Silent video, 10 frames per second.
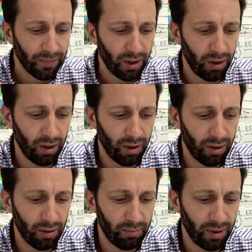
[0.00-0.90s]

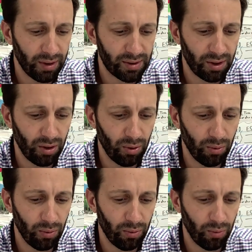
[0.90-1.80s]
And so
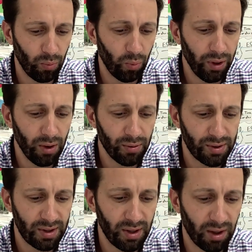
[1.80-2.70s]
we don't
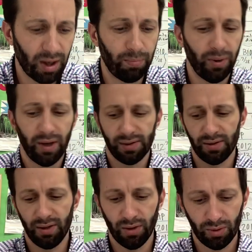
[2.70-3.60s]
see a lot of plants
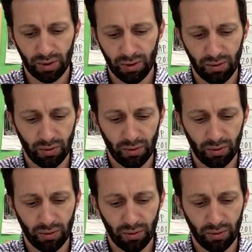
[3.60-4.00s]
in the ocean